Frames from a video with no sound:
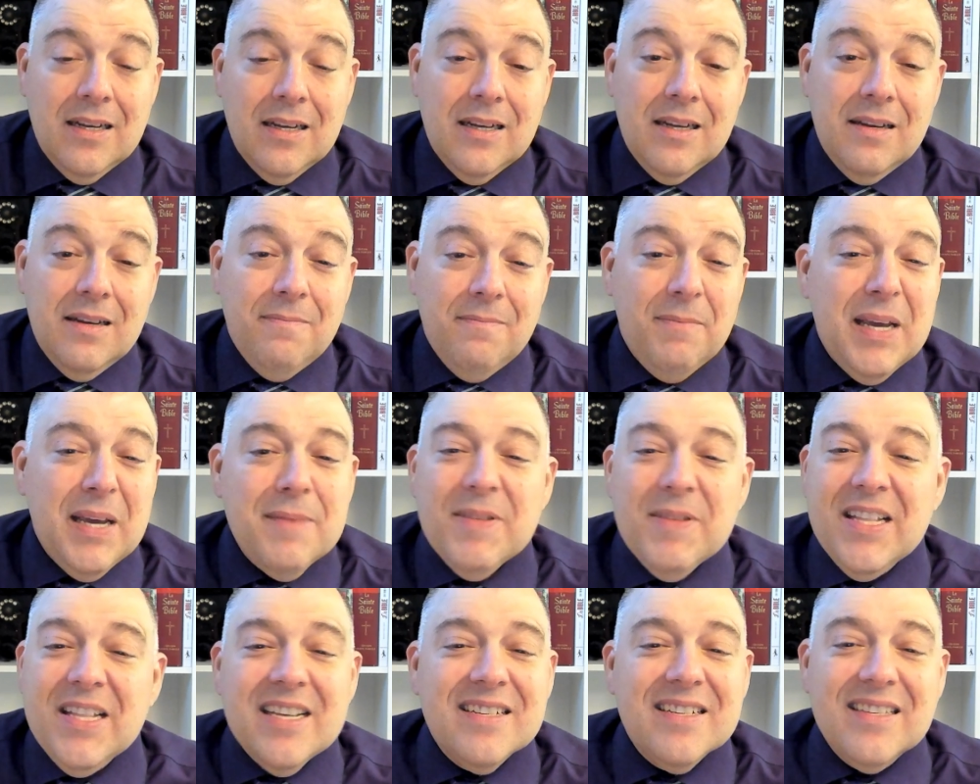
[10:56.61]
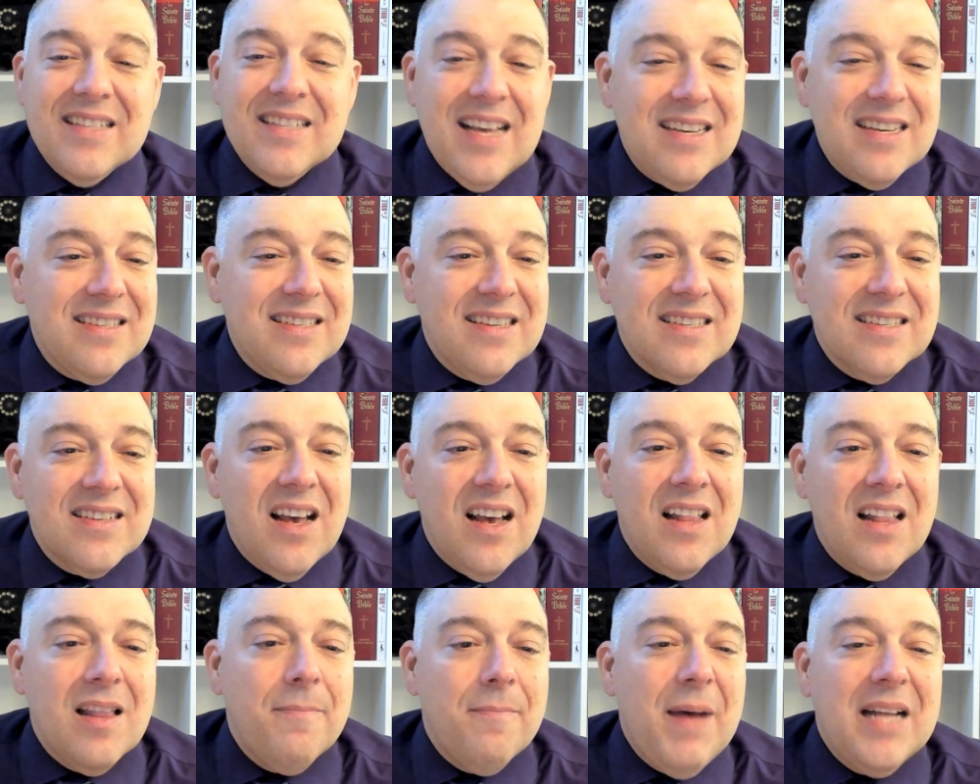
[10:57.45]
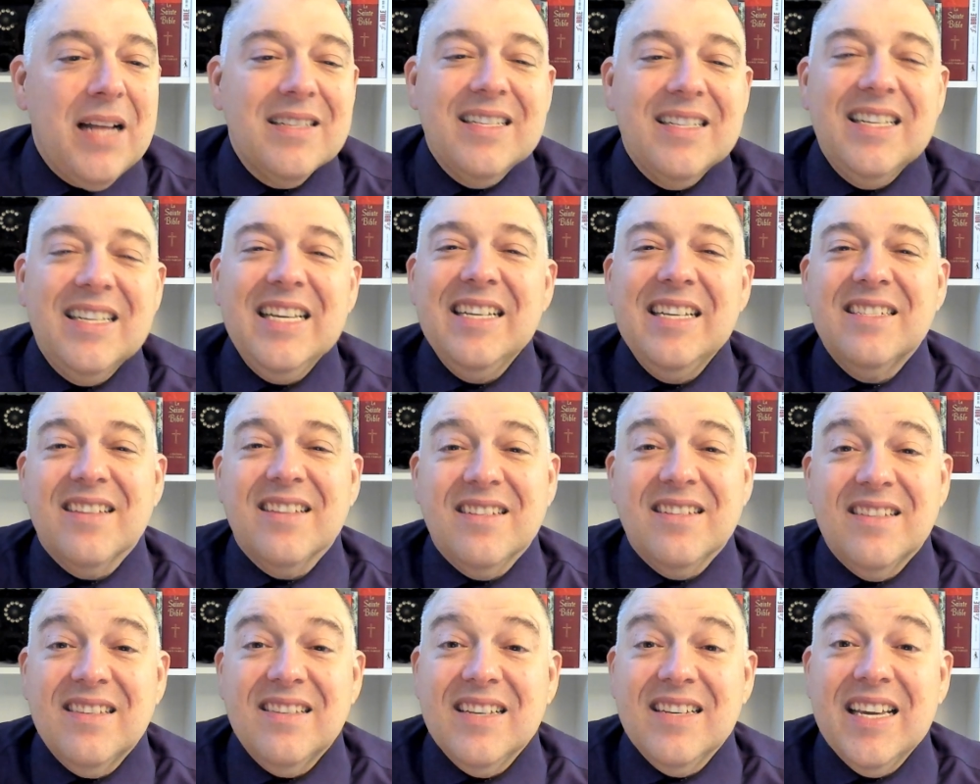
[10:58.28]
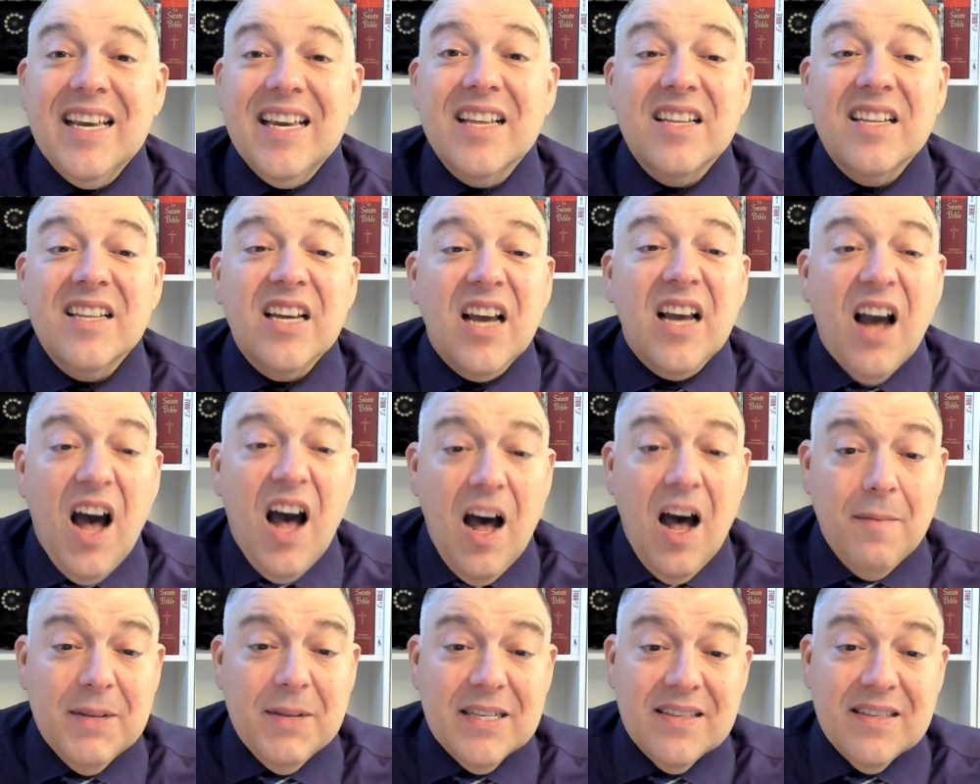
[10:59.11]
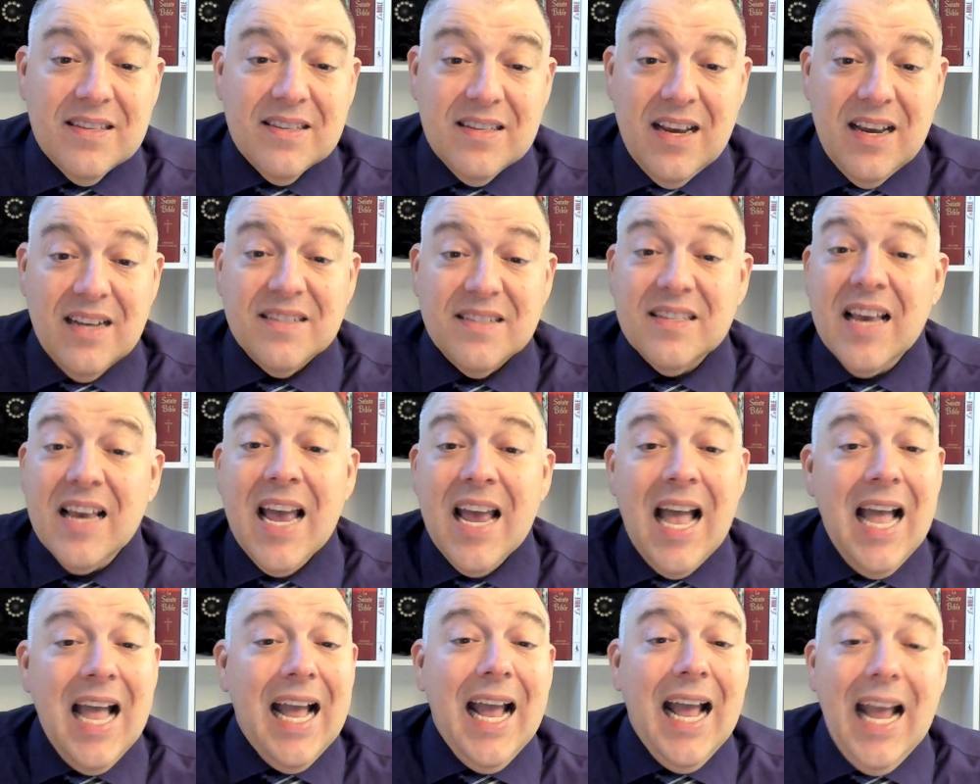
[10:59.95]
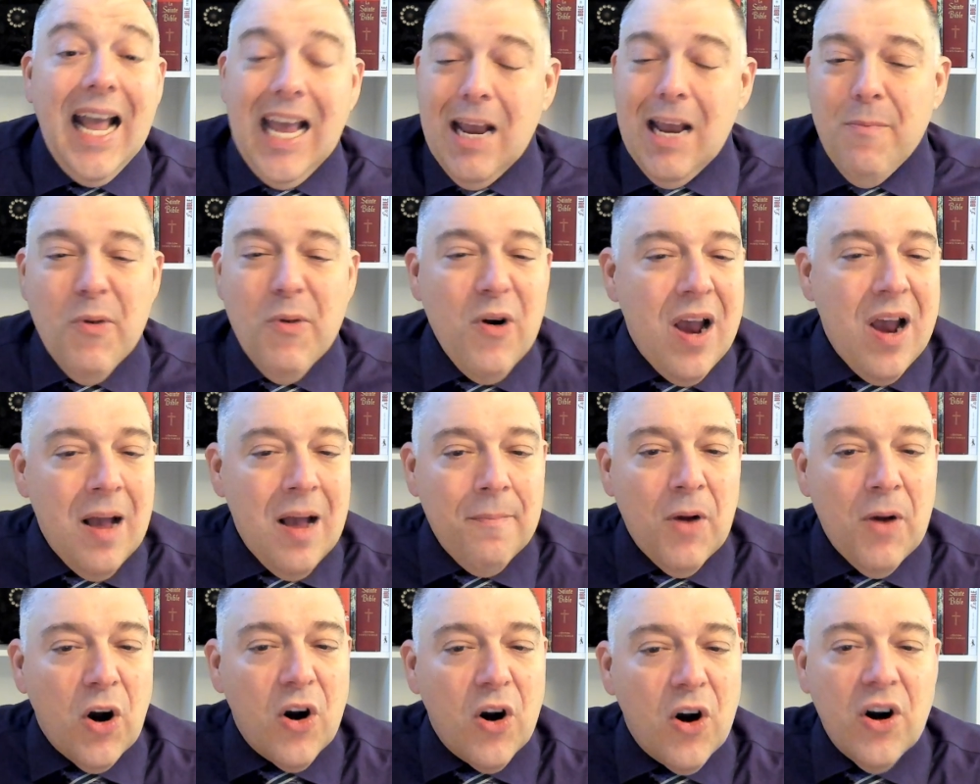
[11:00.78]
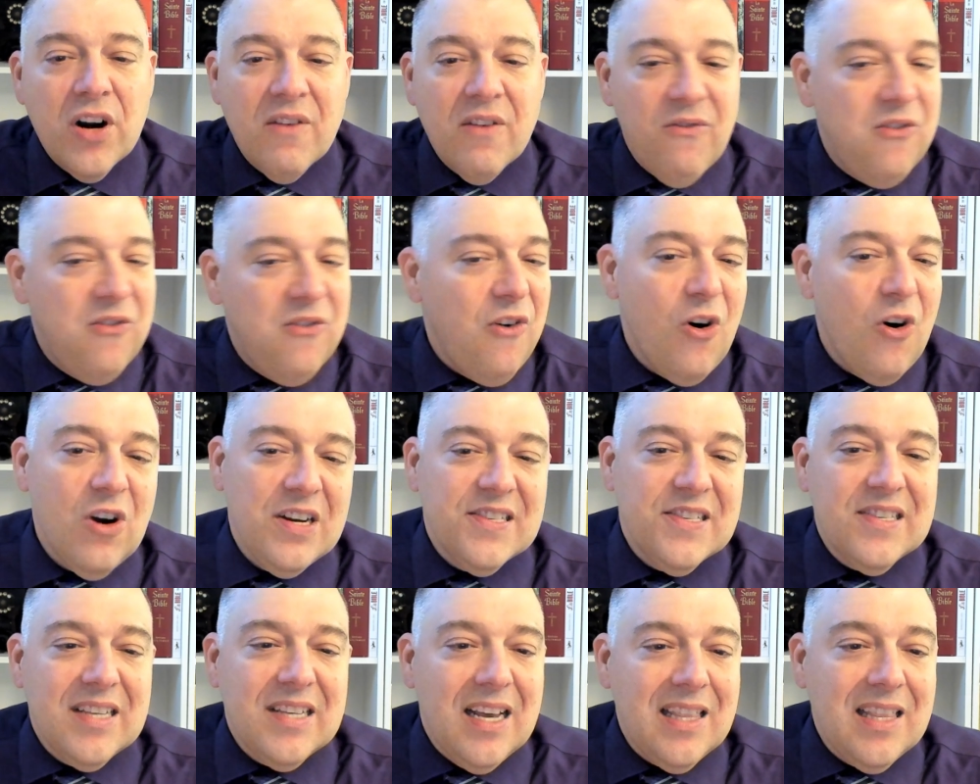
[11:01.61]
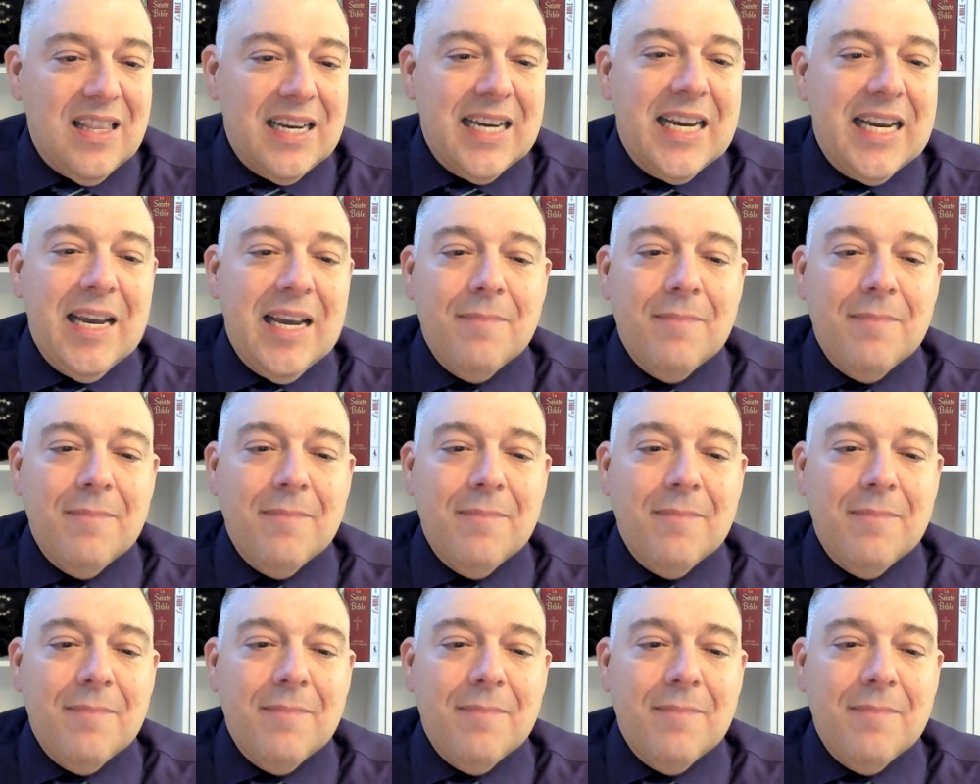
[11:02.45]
Maybe this test is all about decency and common sense. Abraham heard a voice telling him